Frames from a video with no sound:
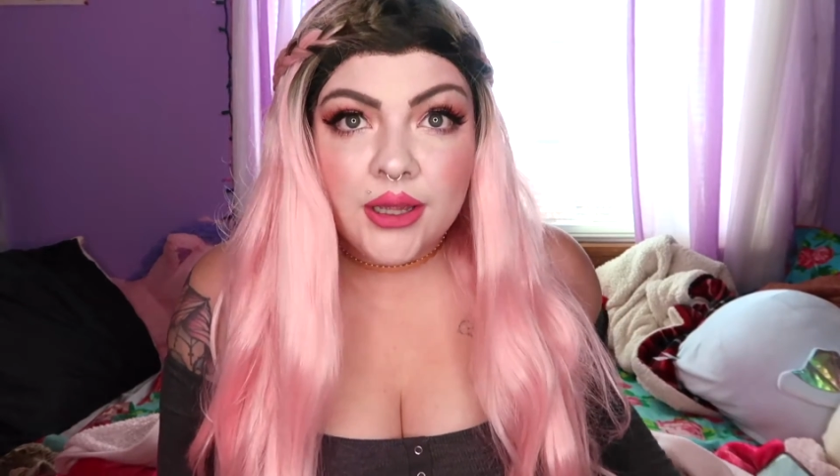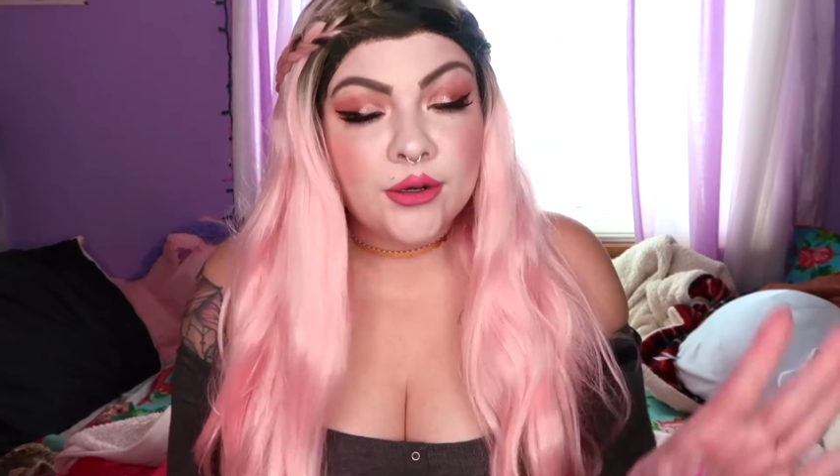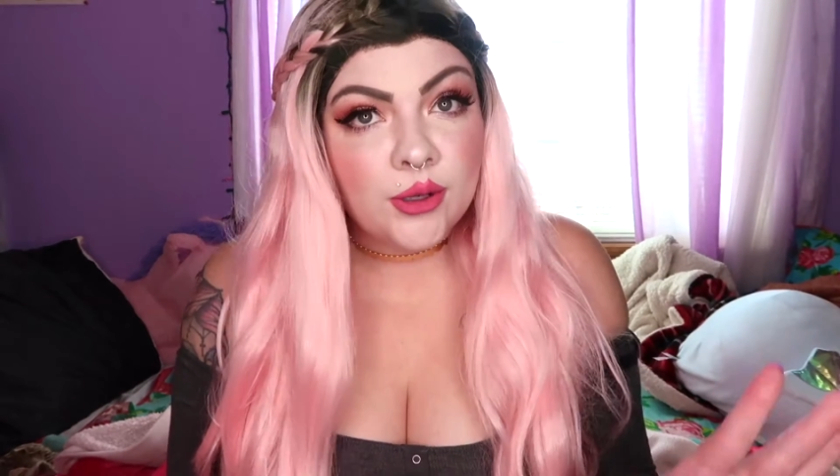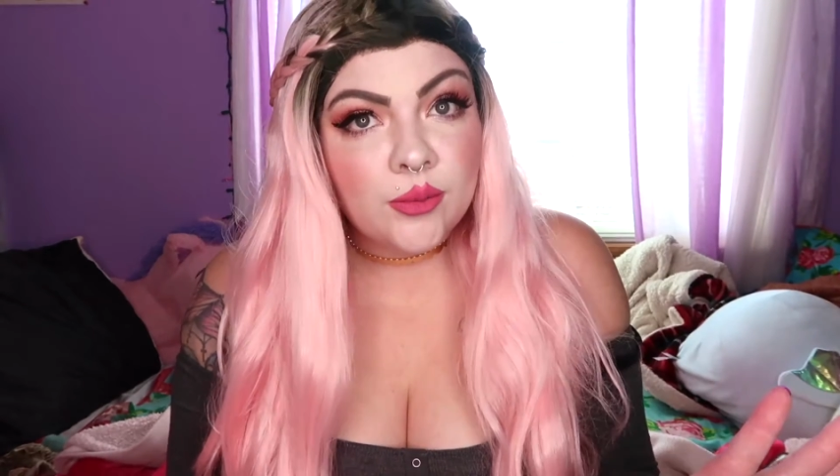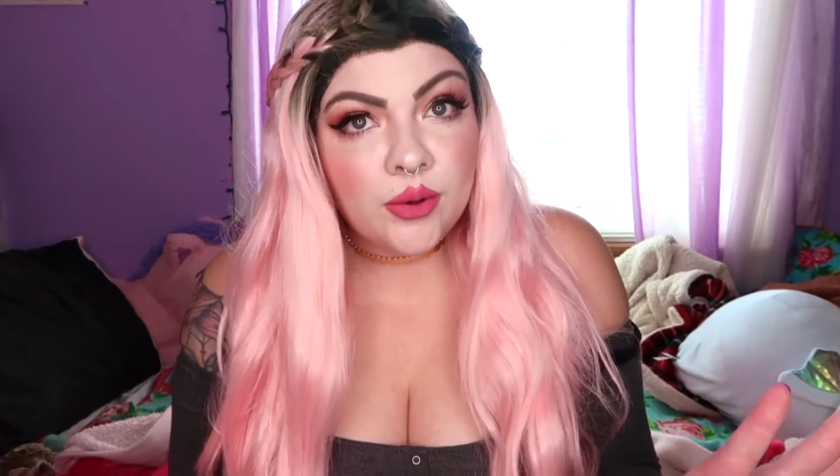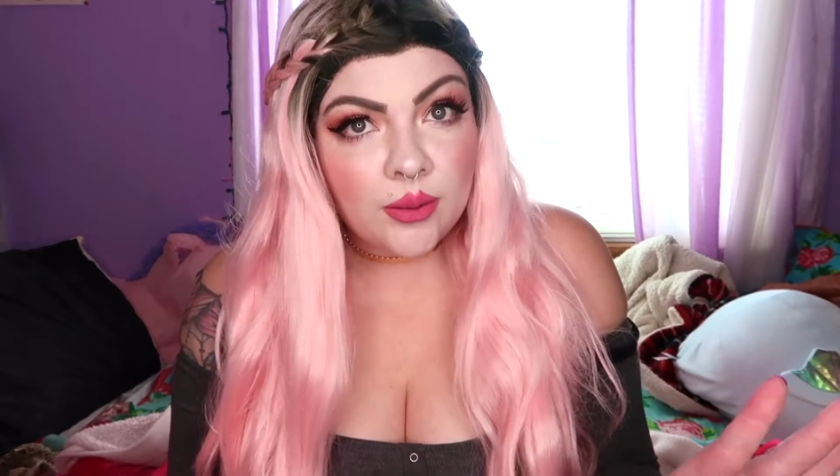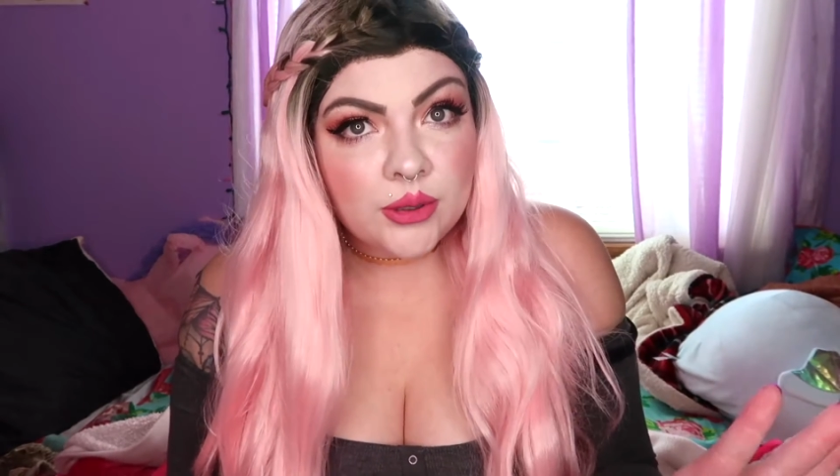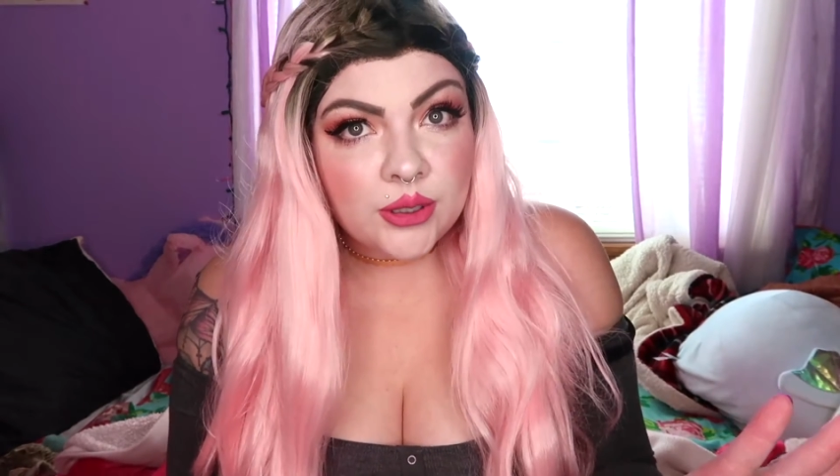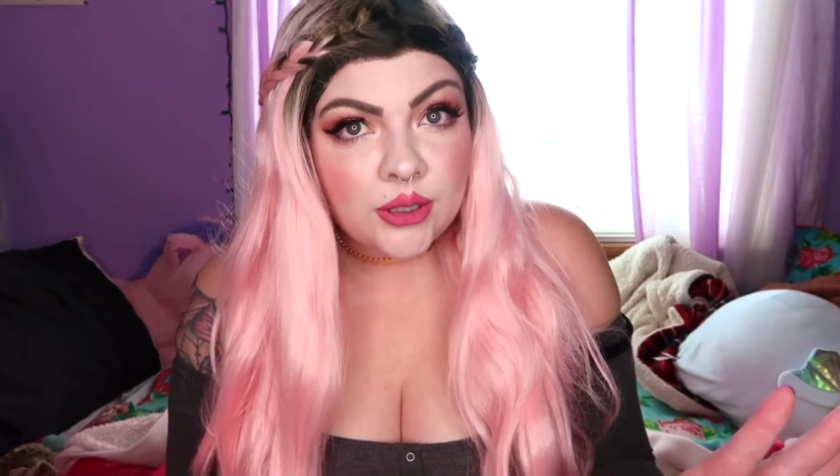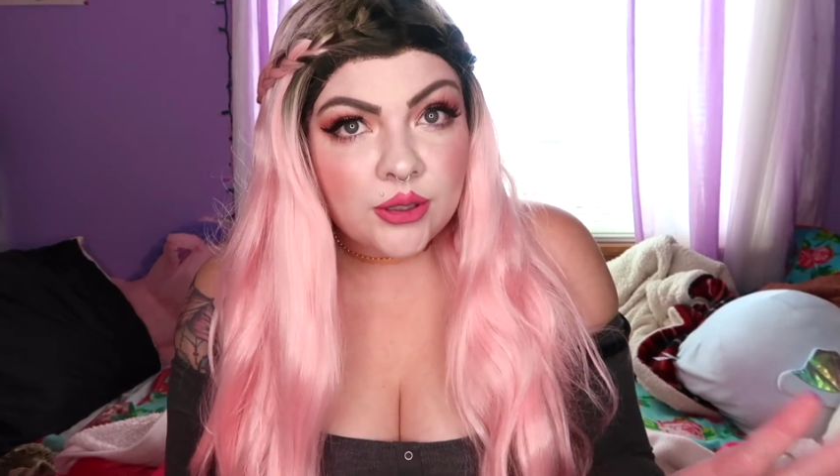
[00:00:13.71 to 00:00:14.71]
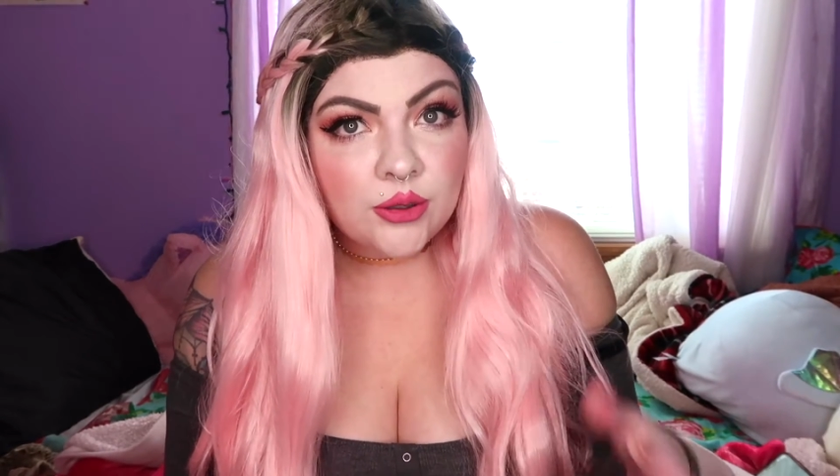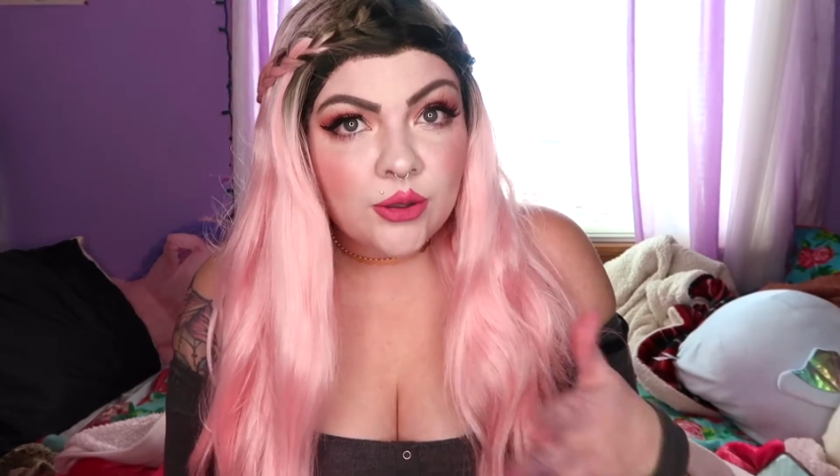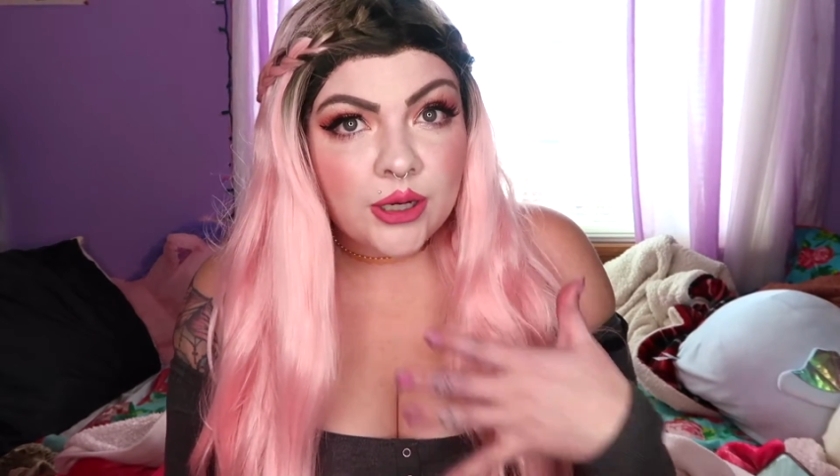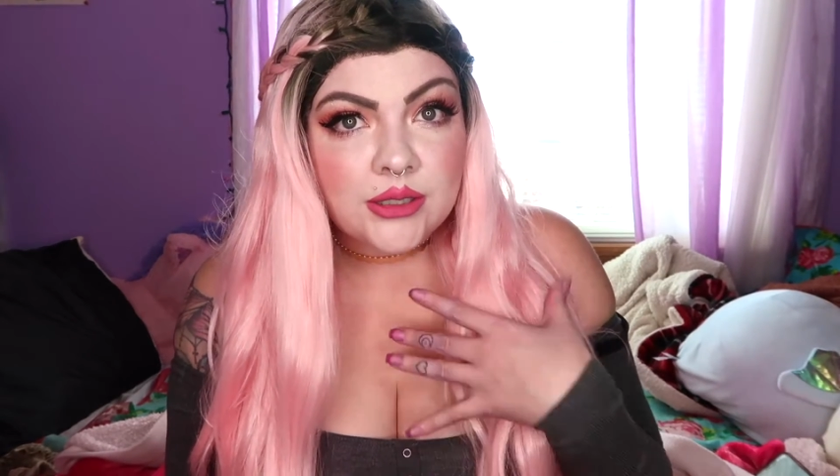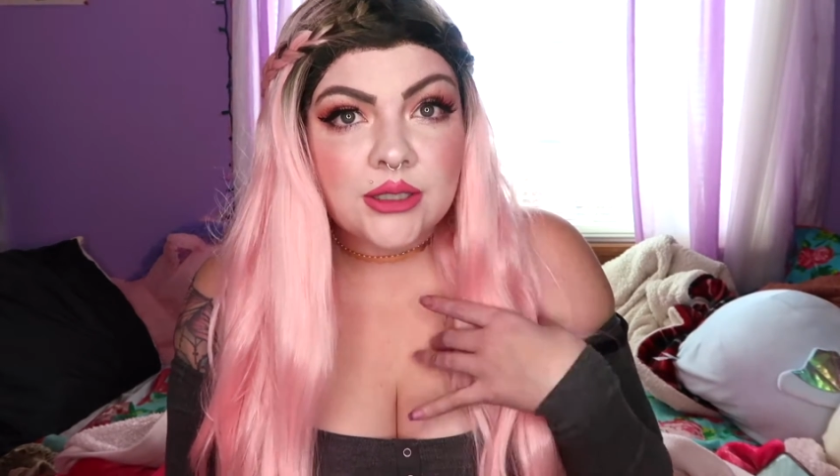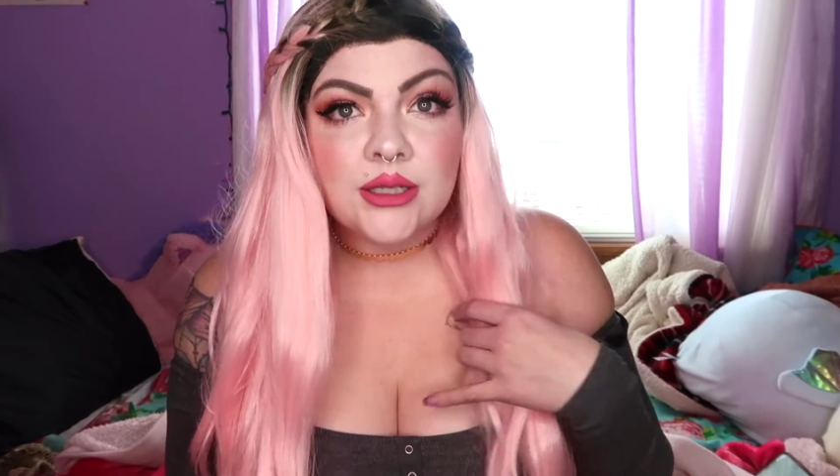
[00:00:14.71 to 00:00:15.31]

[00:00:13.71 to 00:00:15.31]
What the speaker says: I know it probably looks a little crazy